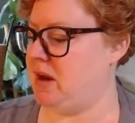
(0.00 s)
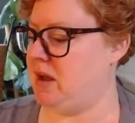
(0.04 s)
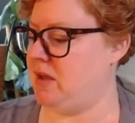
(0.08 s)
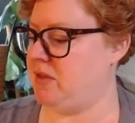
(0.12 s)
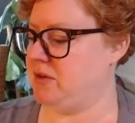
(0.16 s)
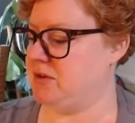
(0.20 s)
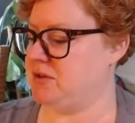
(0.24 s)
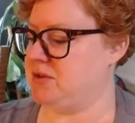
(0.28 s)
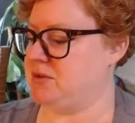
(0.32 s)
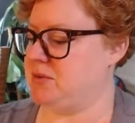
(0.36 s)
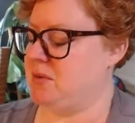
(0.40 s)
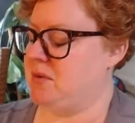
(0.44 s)

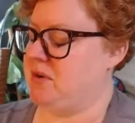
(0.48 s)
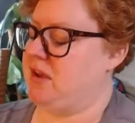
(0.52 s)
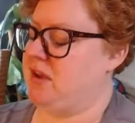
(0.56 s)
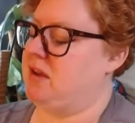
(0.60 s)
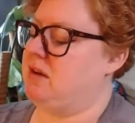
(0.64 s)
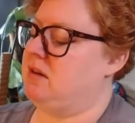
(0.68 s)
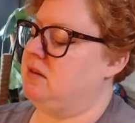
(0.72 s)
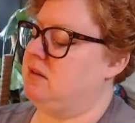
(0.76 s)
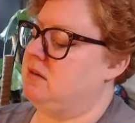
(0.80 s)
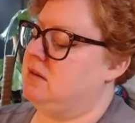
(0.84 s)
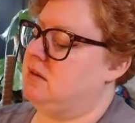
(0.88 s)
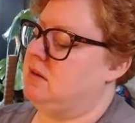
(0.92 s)
others thrown
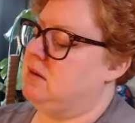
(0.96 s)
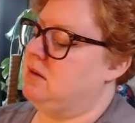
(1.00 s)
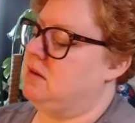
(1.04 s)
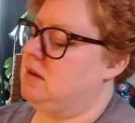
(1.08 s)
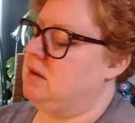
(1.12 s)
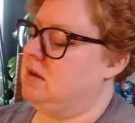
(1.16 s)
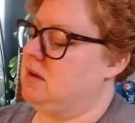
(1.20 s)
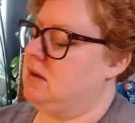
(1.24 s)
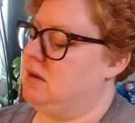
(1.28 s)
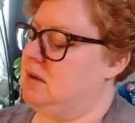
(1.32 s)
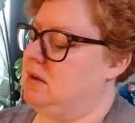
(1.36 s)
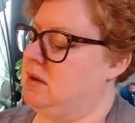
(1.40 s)
in,
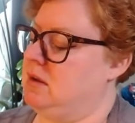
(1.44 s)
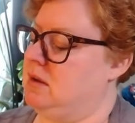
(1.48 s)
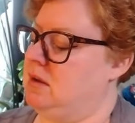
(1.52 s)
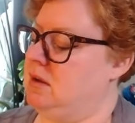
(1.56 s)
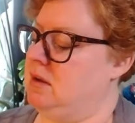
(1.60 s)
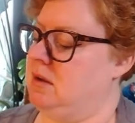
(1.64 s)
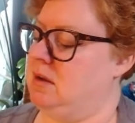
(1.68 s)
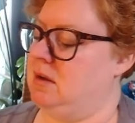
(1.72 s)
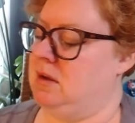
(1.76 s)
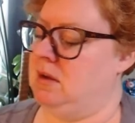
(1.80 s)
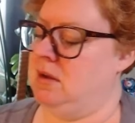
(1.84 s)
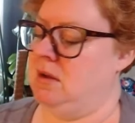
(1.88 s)

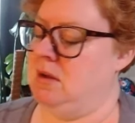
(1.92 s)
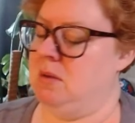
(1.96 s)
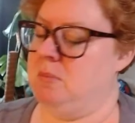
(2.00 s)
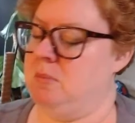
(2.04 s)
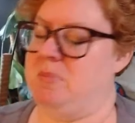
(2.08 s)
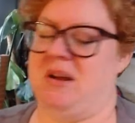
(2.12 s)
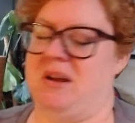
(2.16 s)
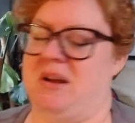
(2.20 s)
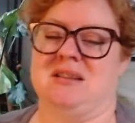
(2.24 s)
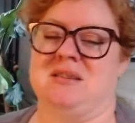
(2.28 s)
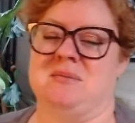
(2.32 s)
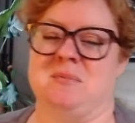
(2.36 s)

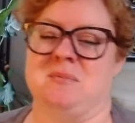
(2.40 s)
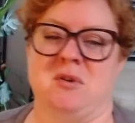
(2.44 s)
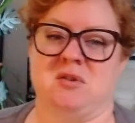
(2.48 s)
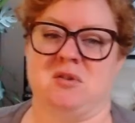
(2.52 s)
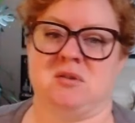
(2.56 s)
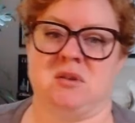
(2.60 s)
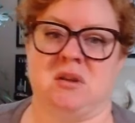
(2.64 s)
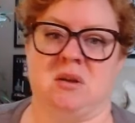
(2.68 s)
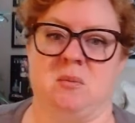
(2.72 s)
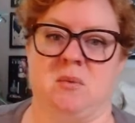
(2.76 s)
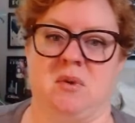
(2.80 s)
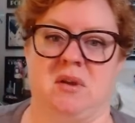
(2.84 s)
but it's
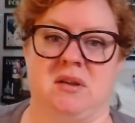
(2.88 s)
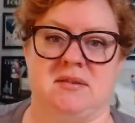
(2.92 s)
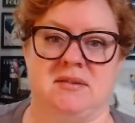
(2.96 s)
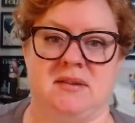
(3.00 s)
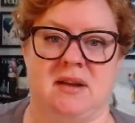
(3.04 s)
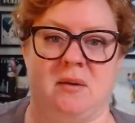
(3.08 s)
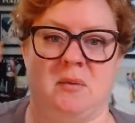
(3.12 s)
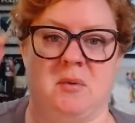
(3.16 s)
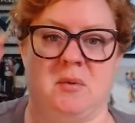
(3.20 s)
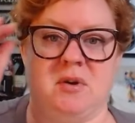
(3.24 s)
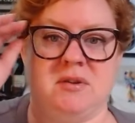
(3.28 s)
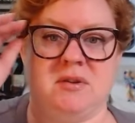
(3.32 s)
mostly Weeks
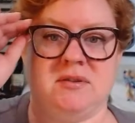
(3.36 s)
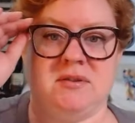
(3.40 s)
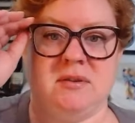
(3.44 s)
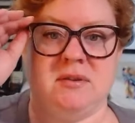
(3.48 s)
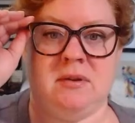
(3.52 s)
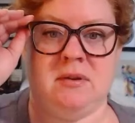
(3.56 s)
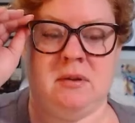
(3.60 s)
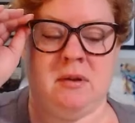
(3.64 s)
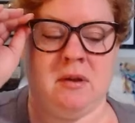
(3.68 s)
Dye Works.